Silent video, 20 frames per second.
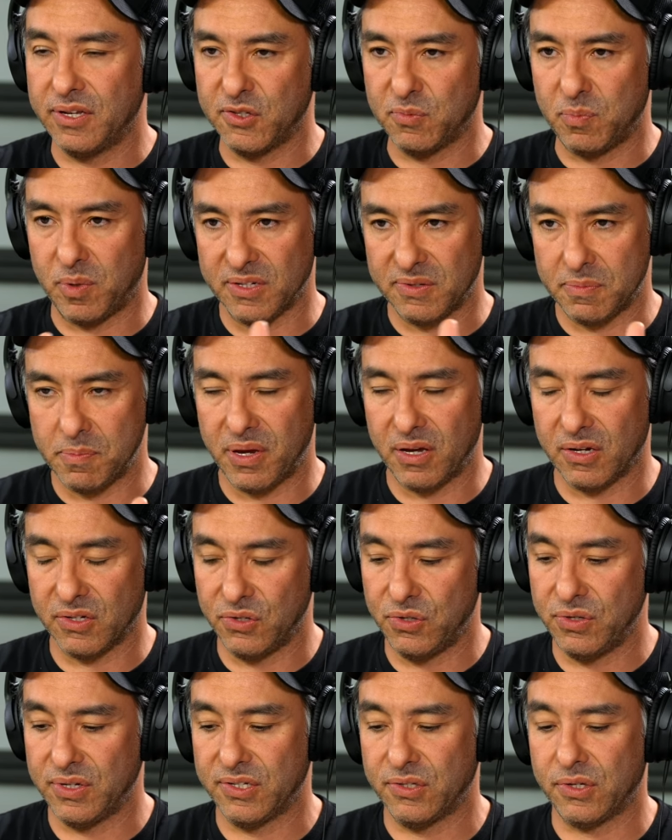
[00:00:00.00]
this hmm. process
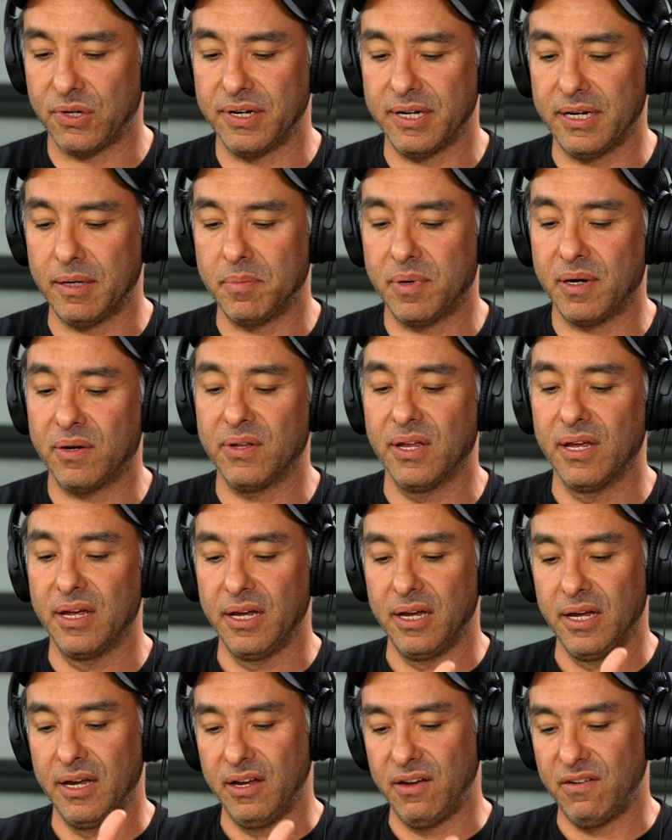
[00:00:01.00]
because you're talking about
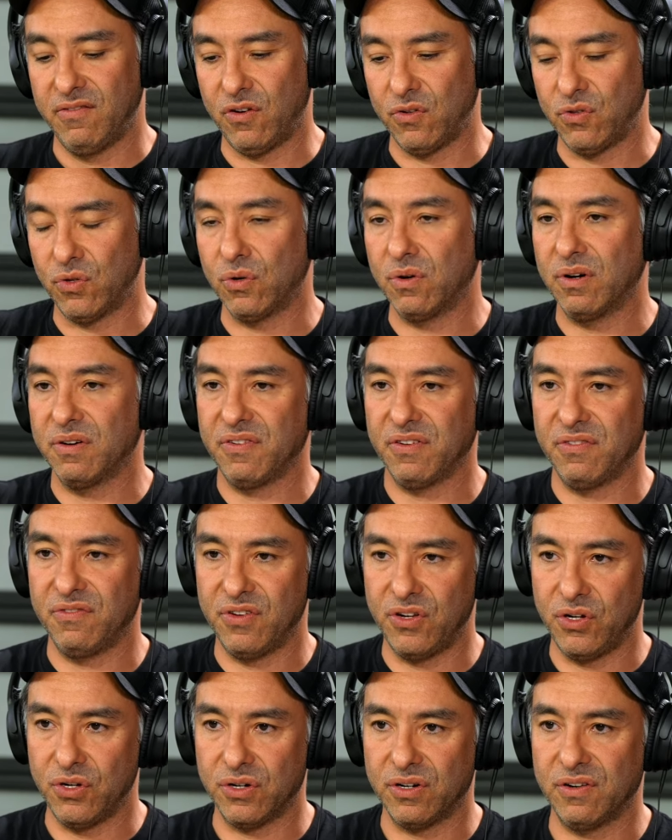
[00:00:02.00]
photography,
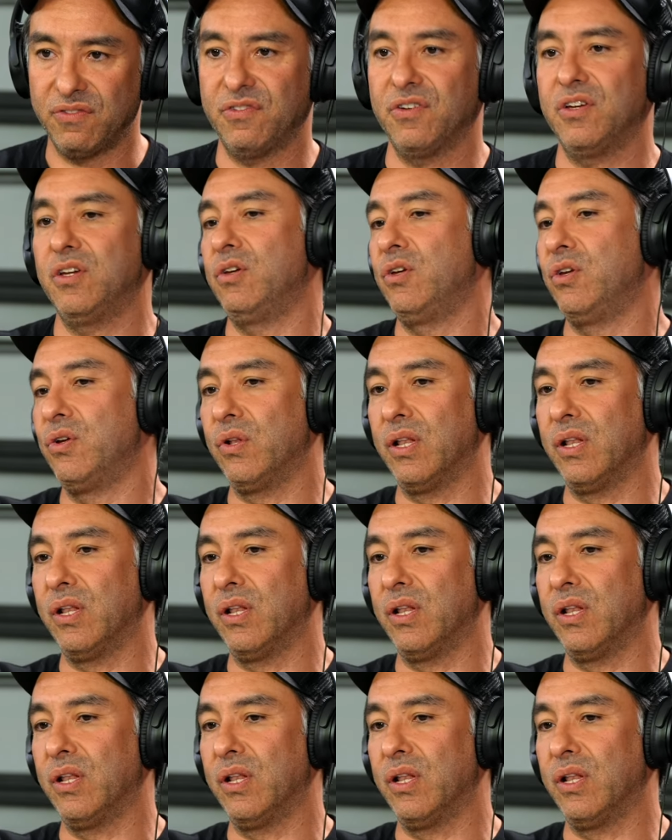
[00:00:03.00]
videography.